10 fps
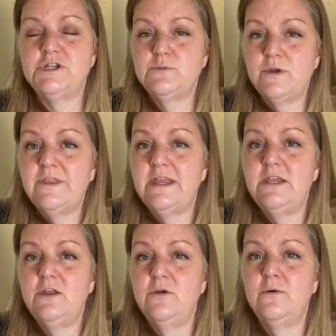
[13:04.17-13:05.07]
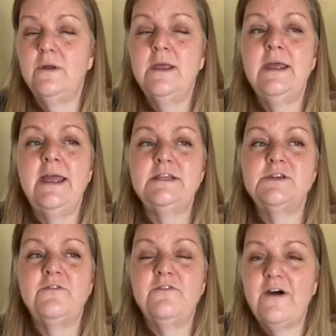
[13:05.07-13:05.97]
within you,
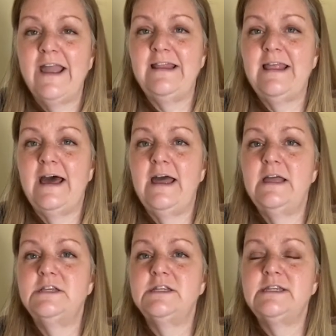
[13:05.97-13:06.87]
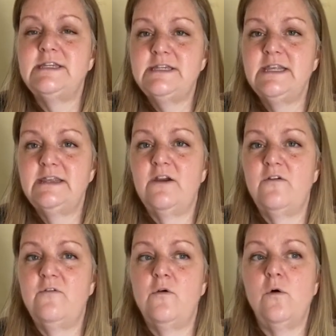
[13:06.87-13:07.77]
to find that and to sit there
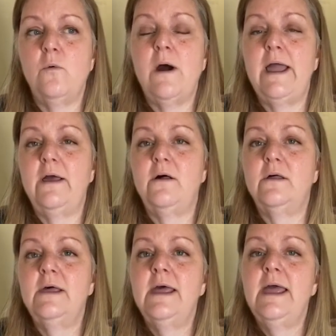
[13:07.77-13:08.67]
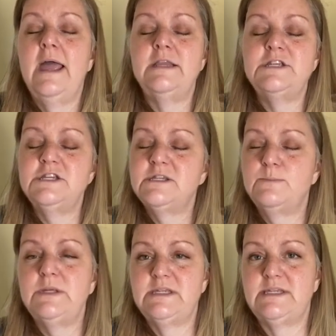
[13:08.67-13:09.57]
for a while and to just
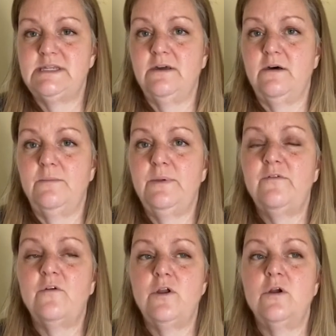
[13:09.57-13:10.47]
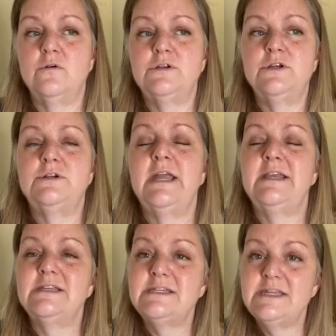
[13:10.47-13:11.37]
be still before you go into your day,
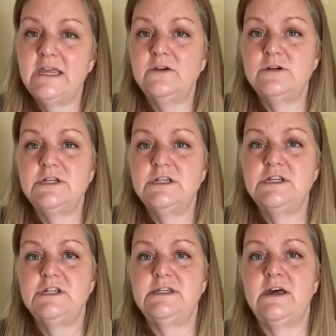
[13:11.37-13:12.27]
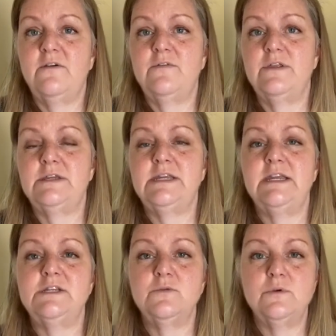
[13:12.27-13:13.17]
and to set your intentions out for the day,
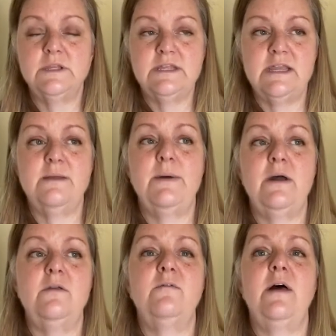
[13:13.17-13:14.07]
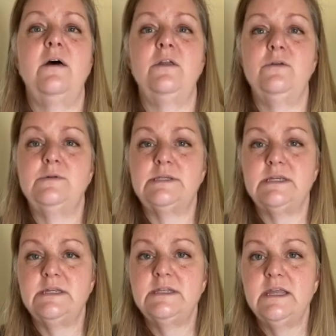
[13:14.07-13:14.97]
and to really think about your values,
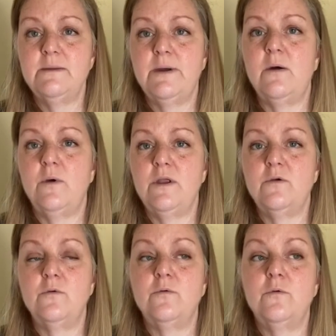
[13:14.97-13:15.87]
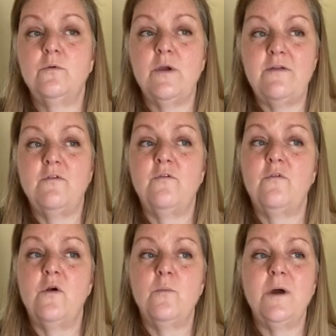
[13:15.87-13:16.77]
and to think about what you're grateful
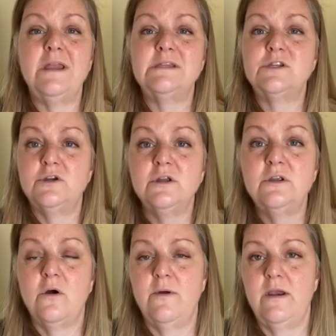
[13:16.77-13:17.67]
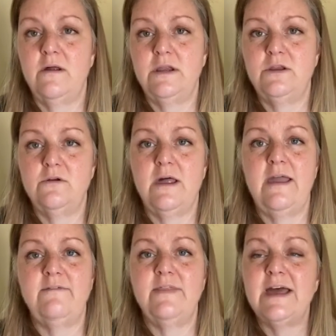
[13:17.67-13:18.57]
for and what is good going on in your
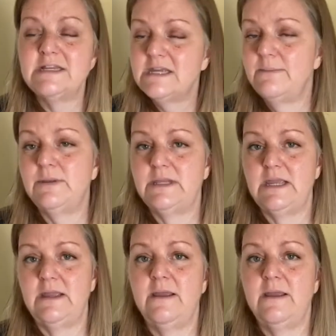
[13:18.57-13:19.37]
life, and that type of thing.